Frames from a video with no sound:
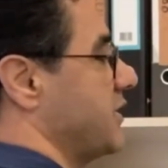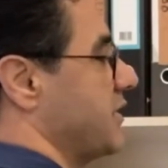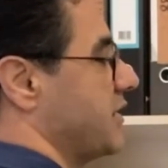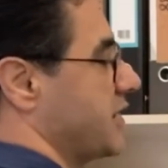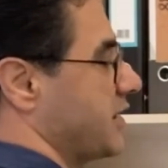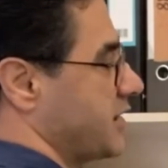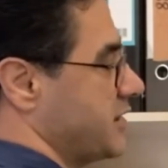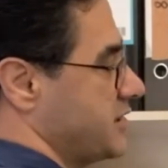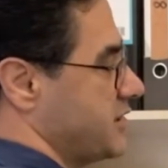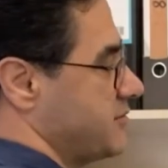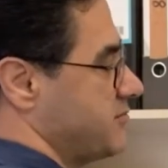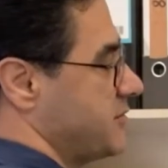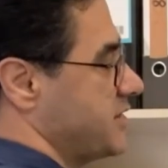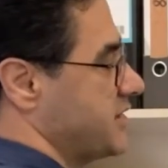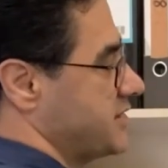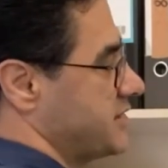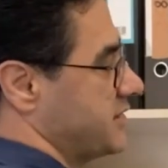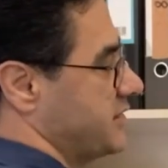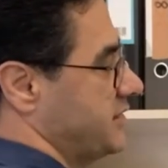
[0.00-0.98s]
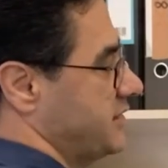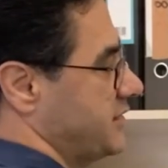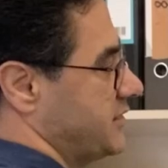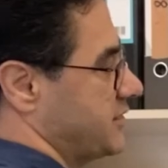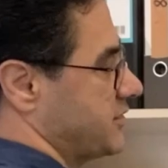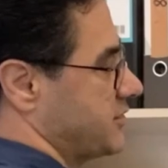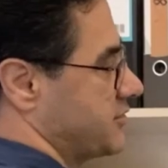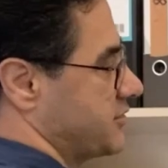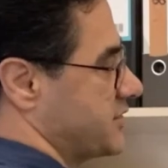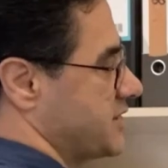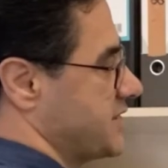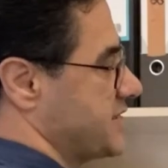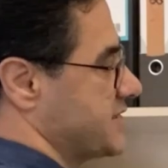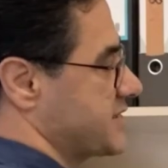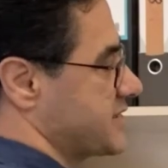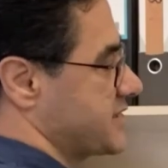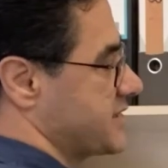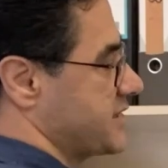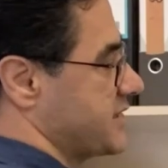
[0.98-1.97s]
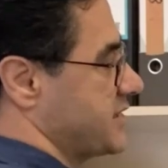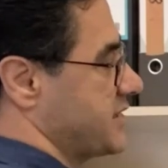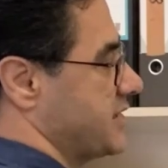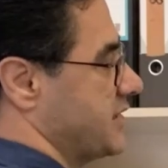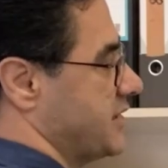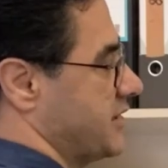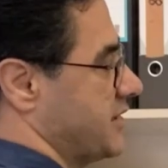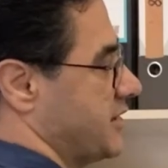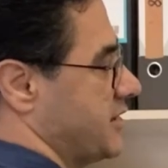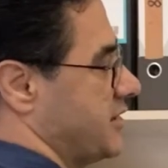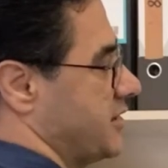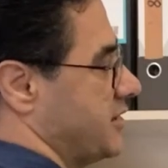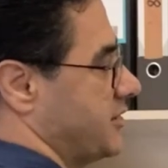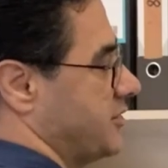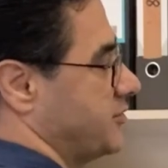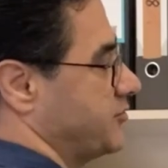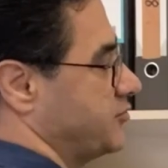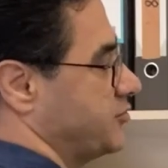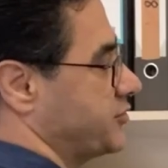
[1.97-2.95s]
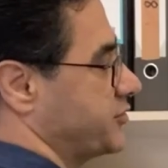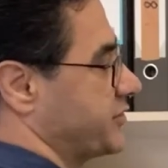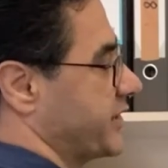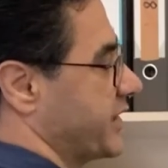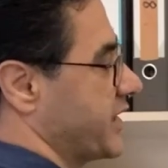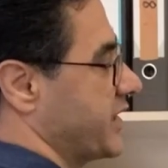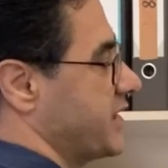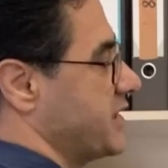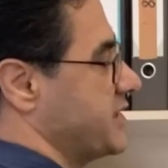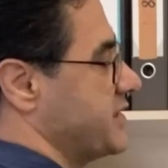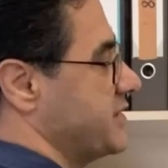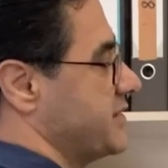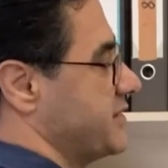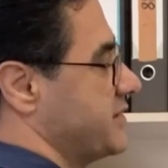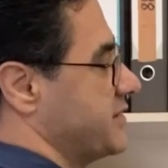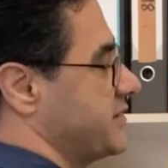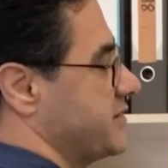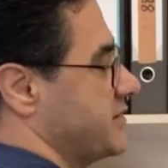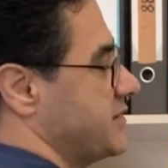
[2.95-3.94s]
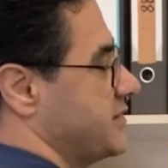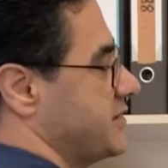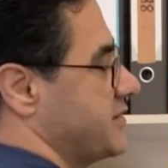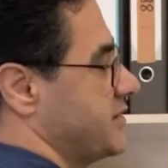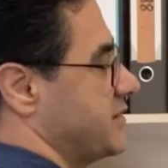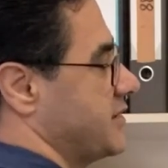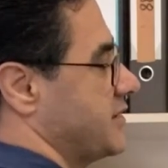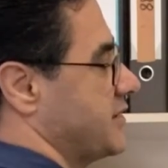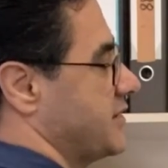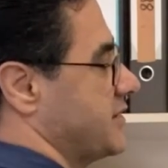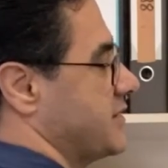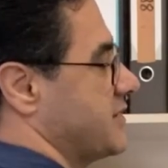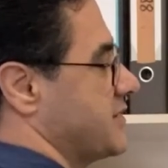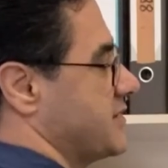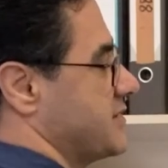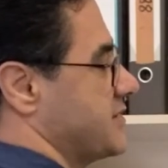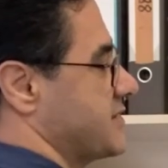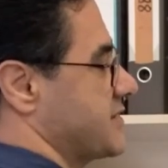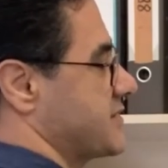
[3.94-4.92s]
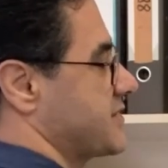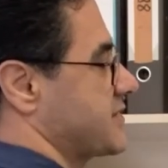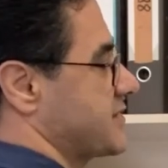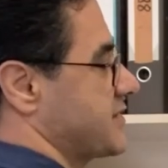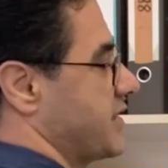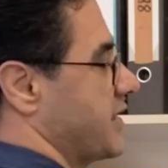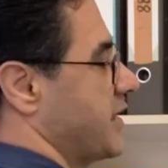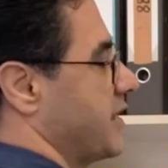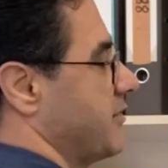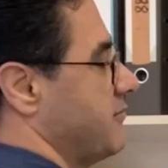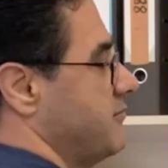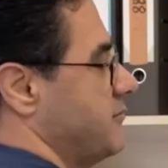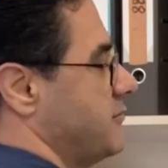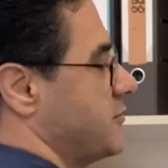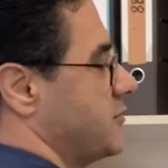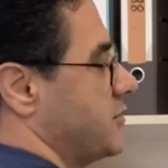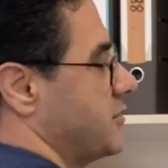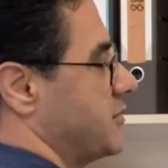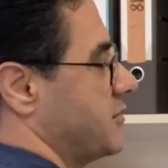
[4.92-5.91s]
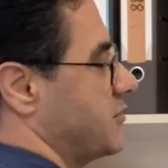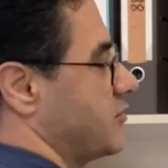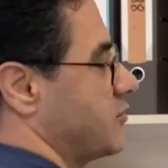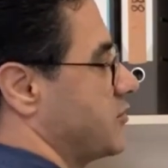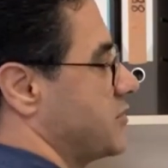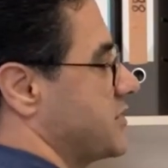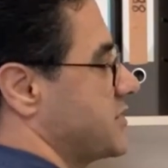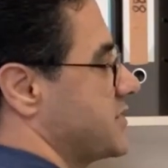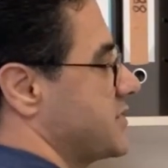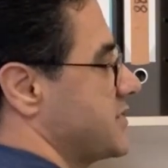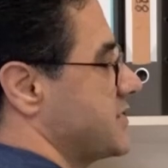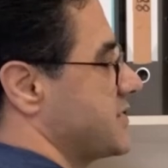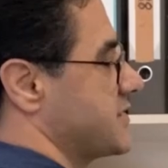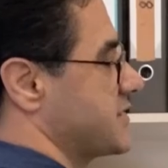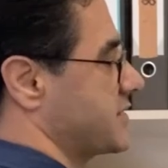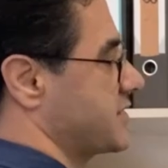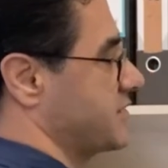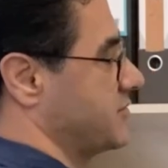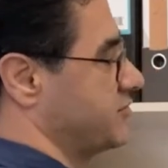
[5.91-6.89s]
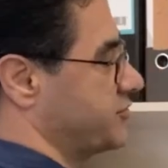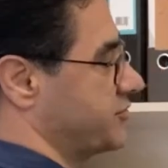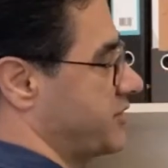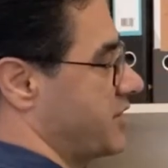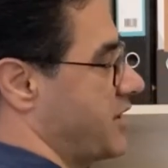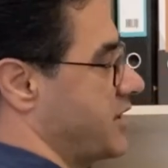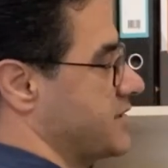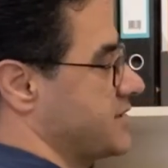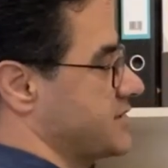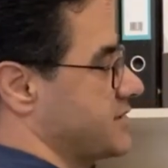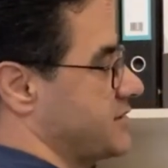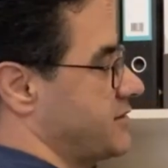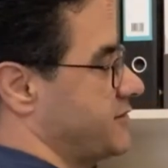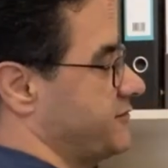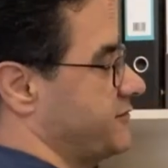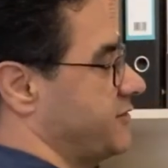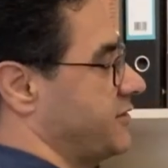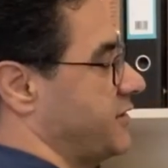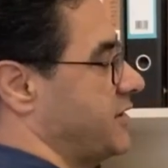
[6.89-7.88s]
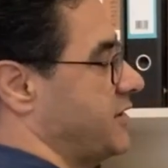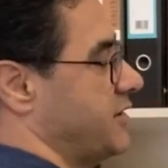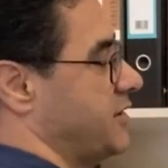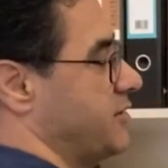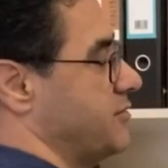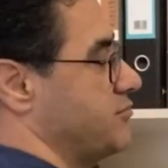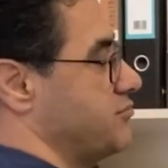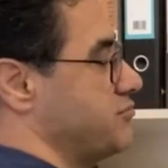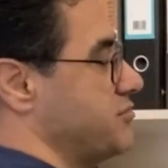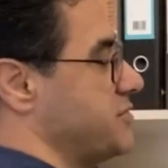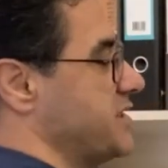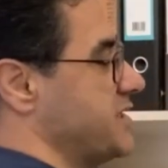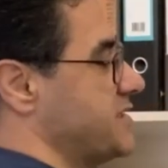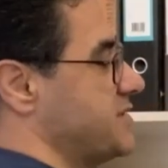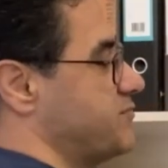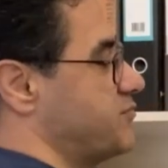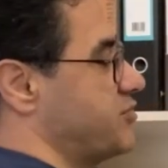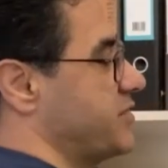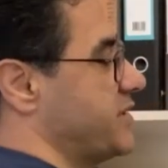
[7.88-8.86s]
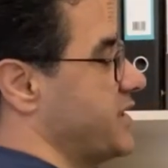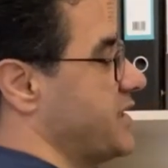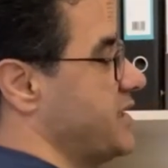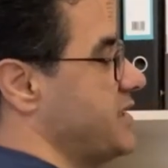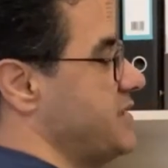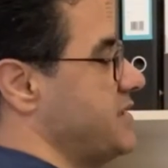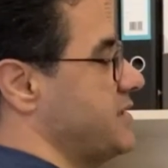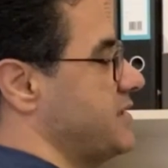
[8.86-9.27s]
In the middle you can see brain stem, which is comprised of midbrain,